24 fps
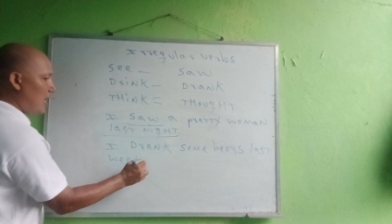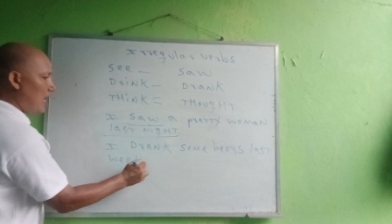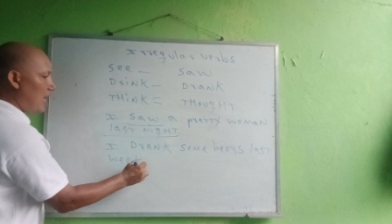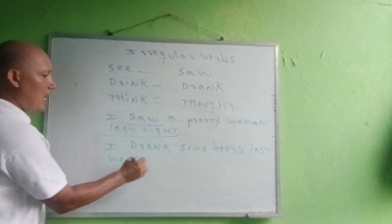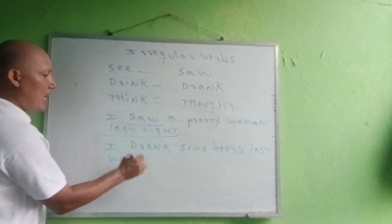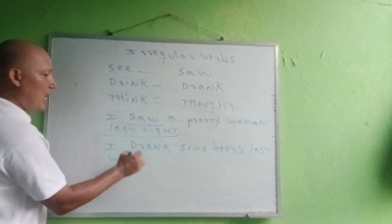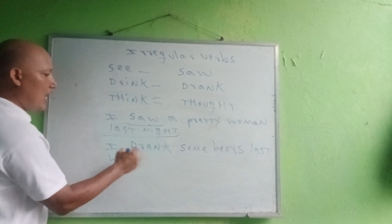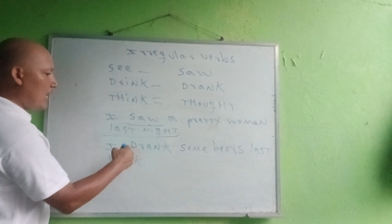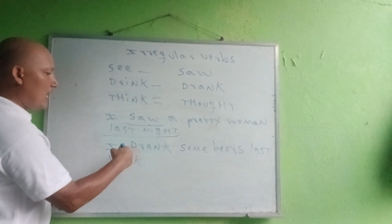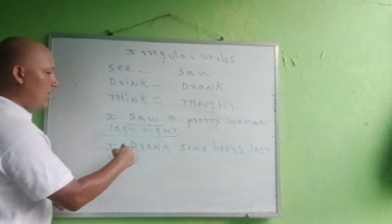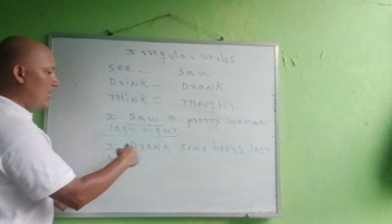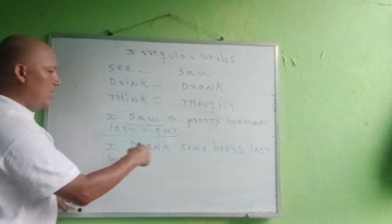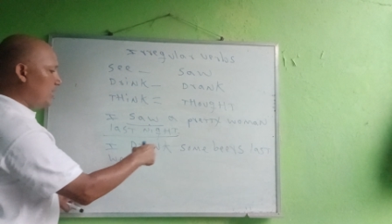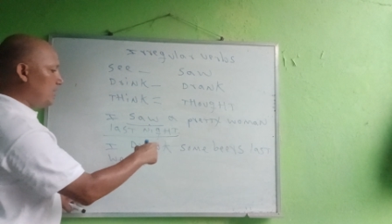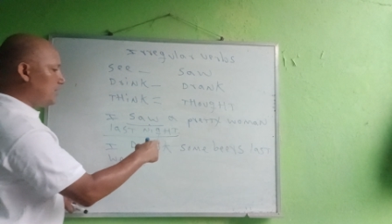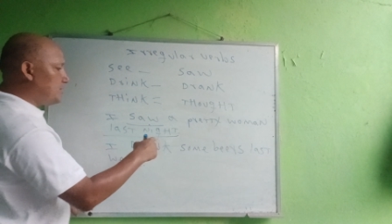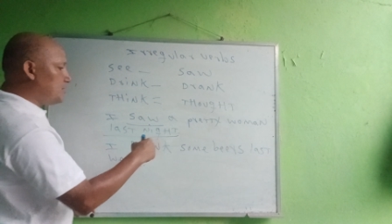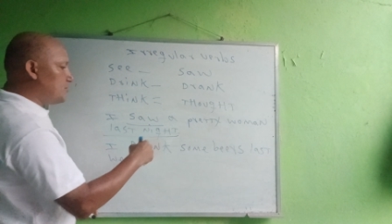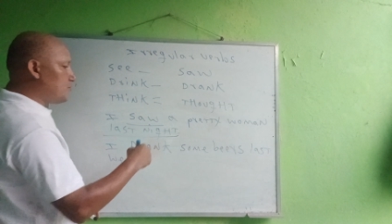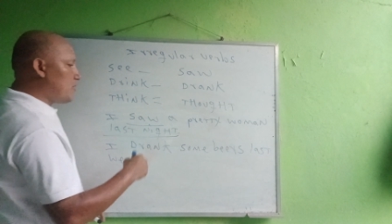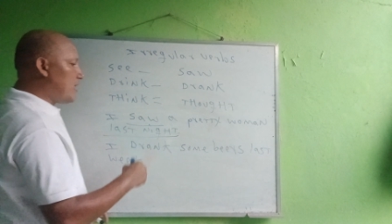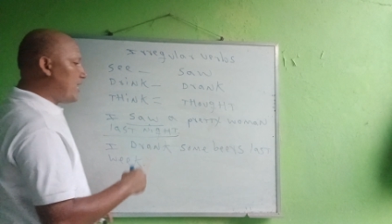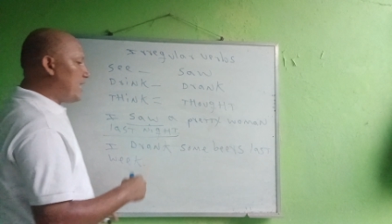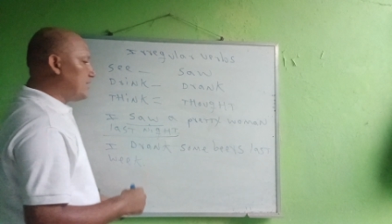I
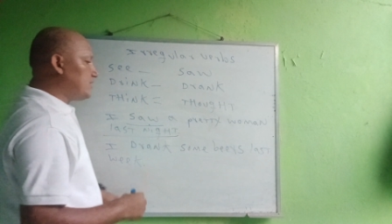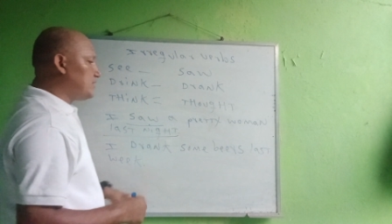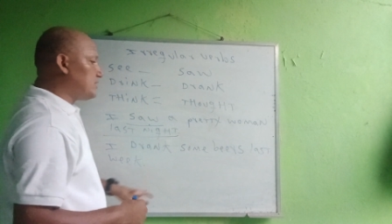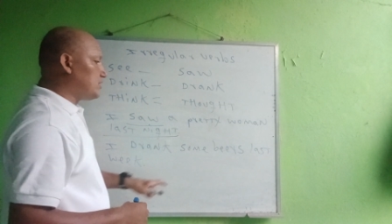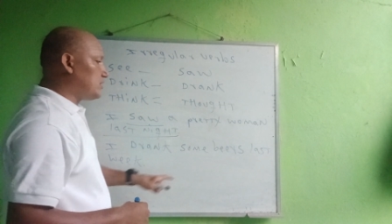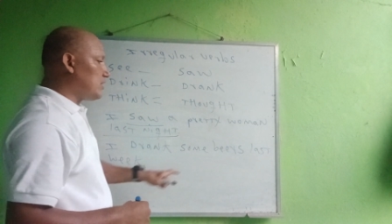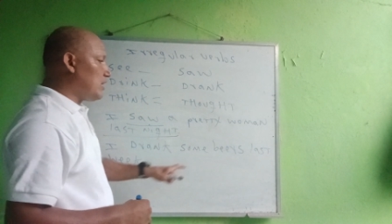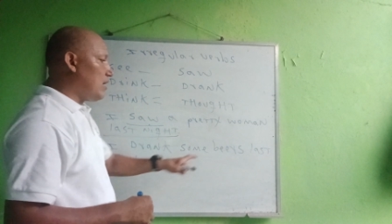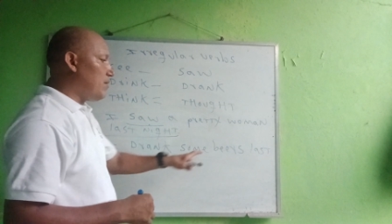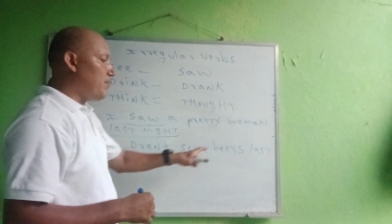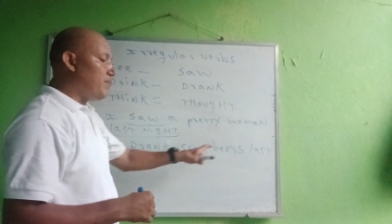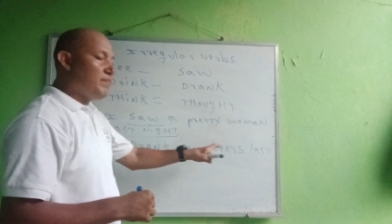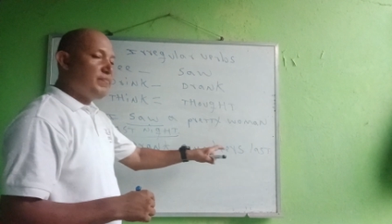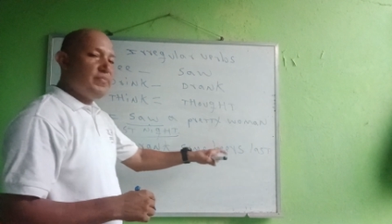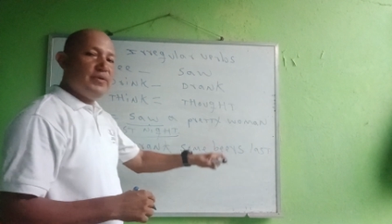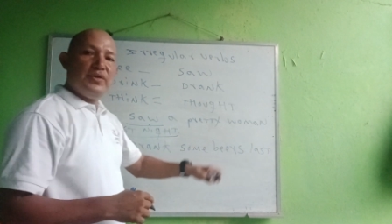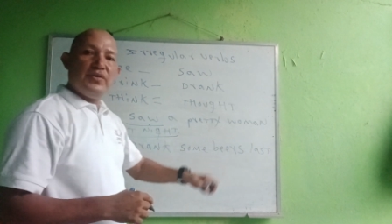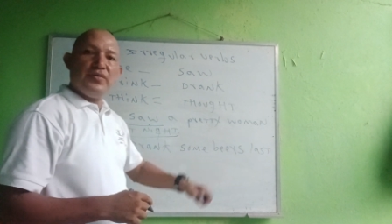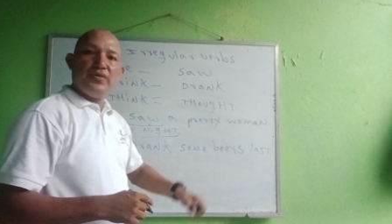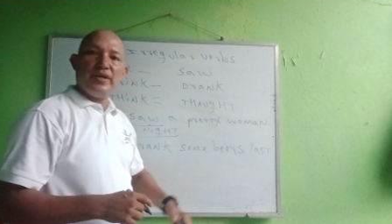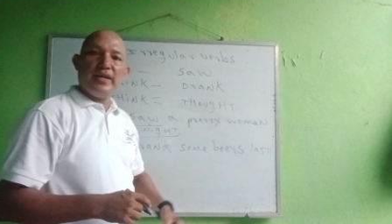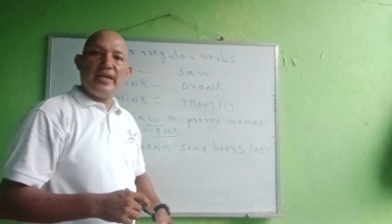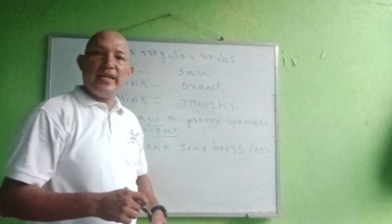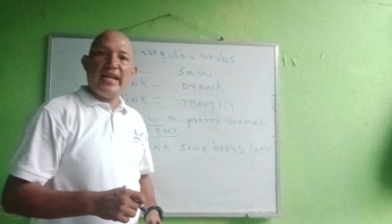drank some
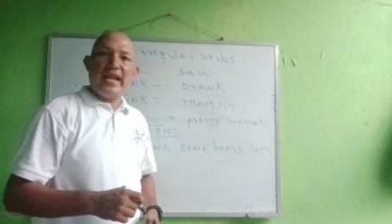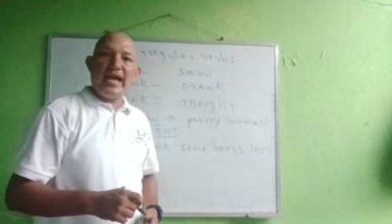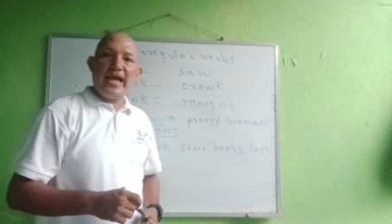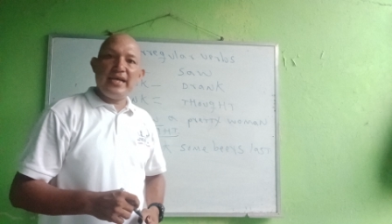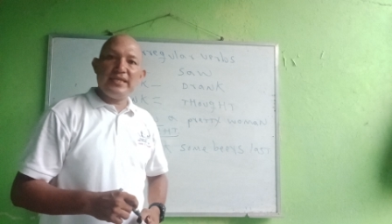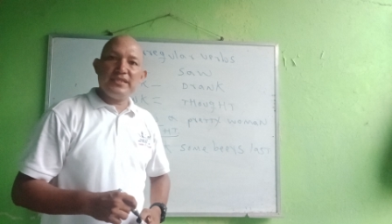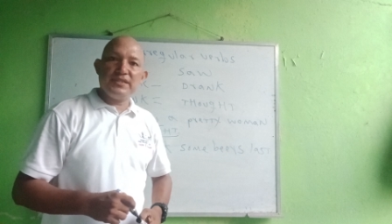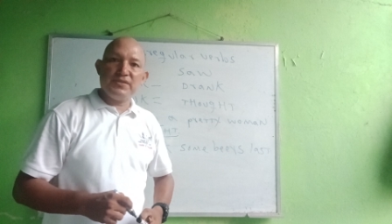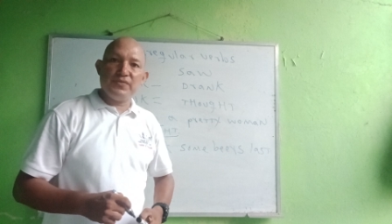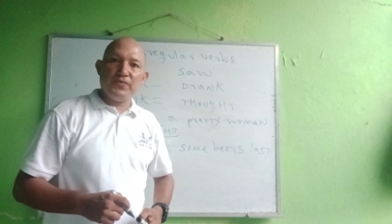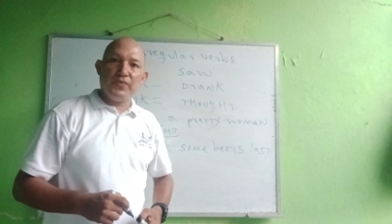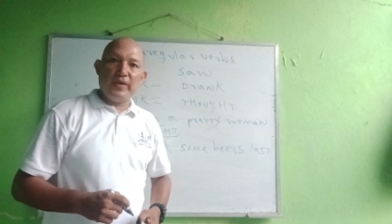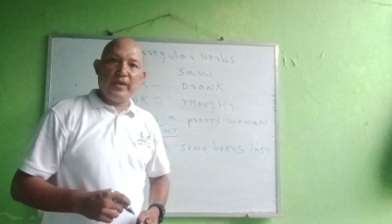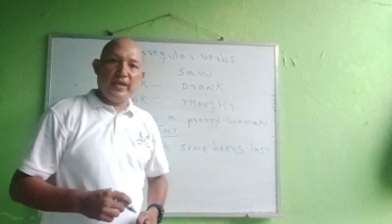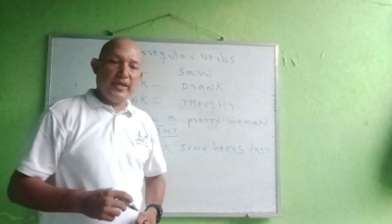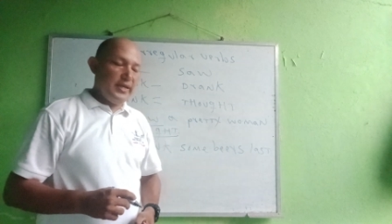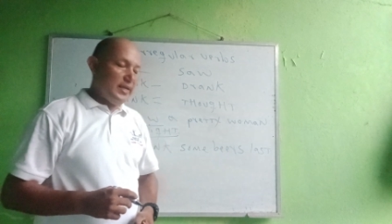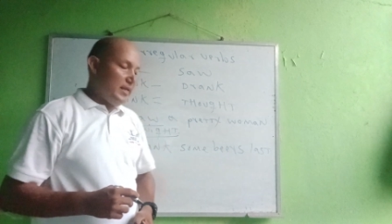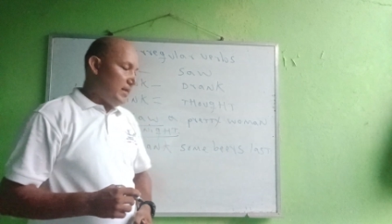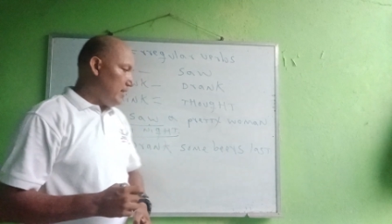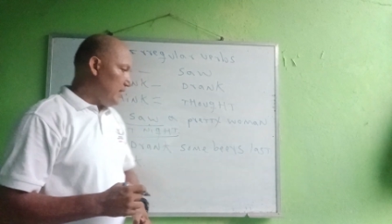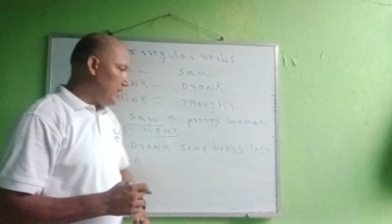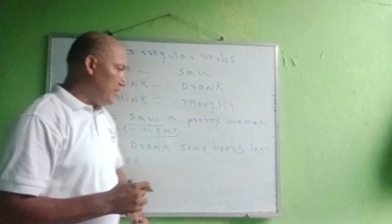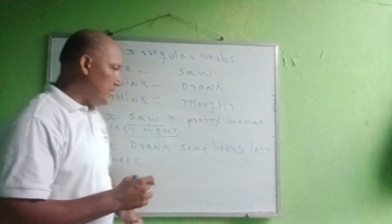beer last week.
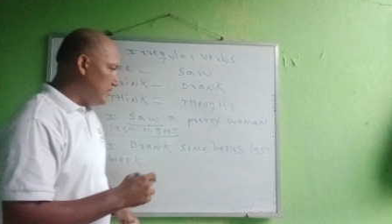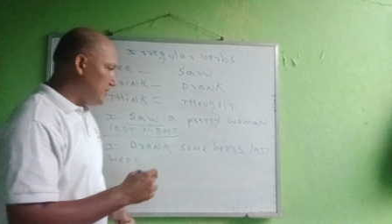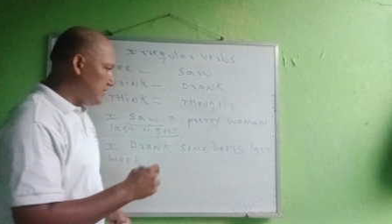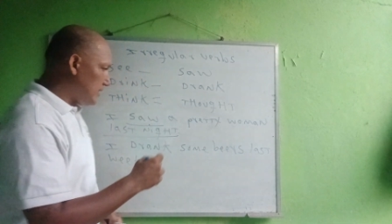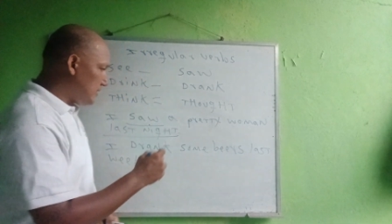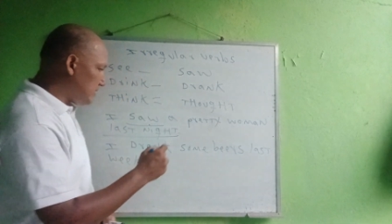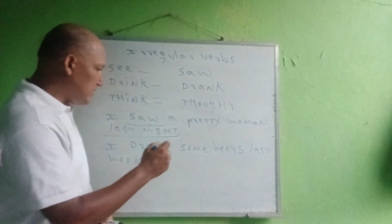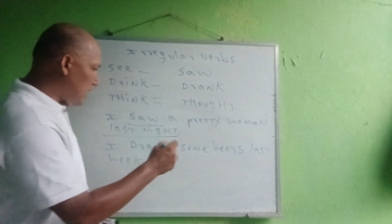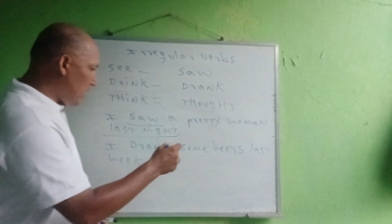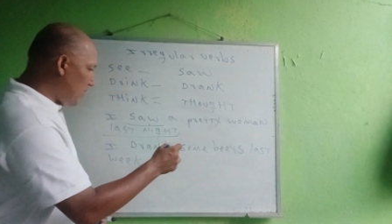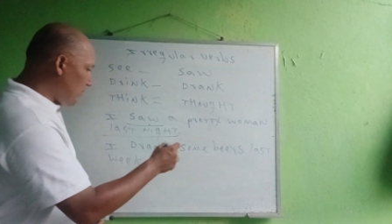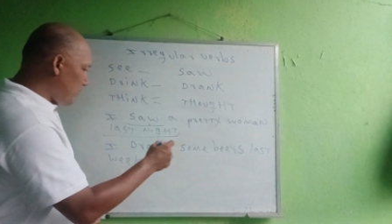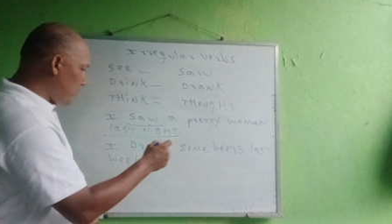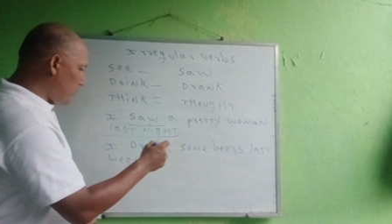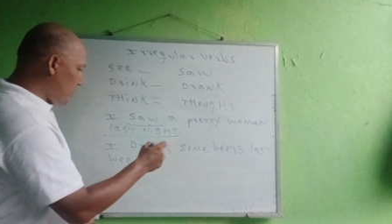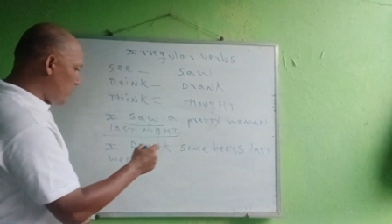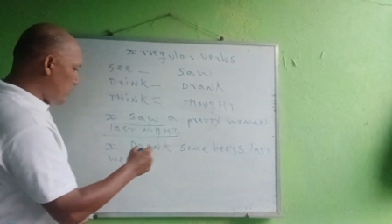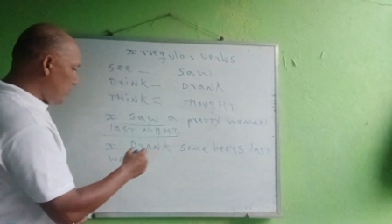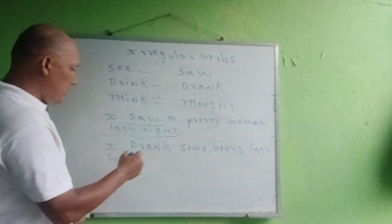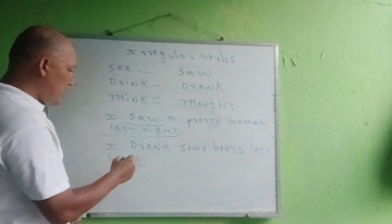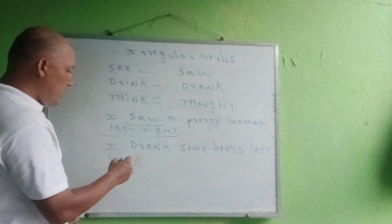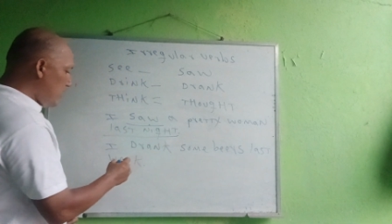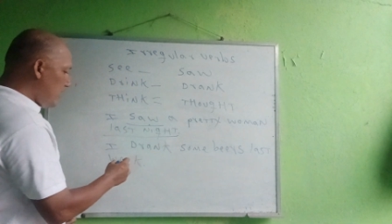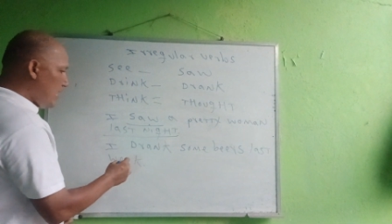In this
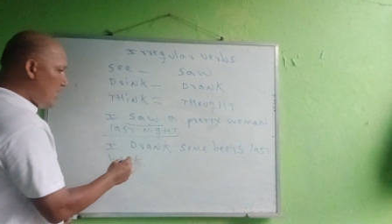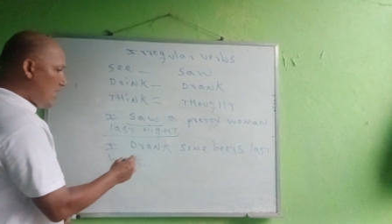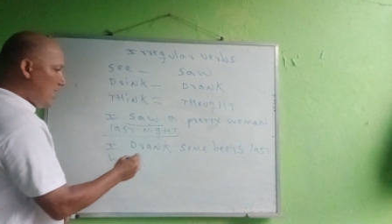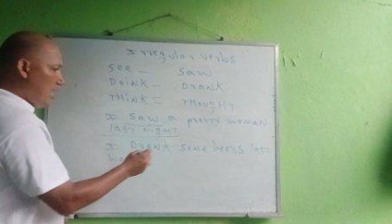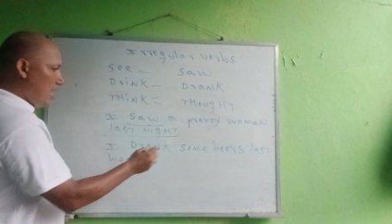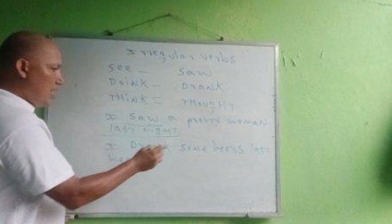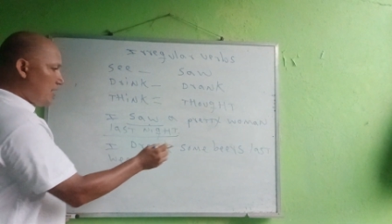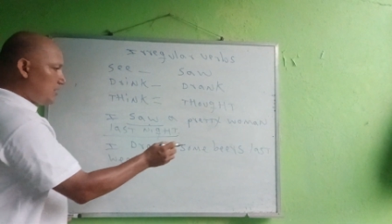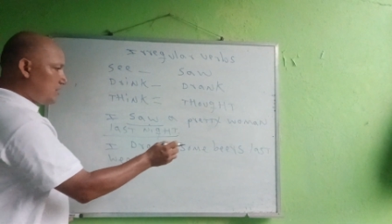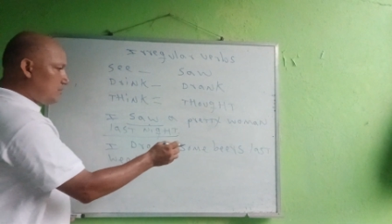example, I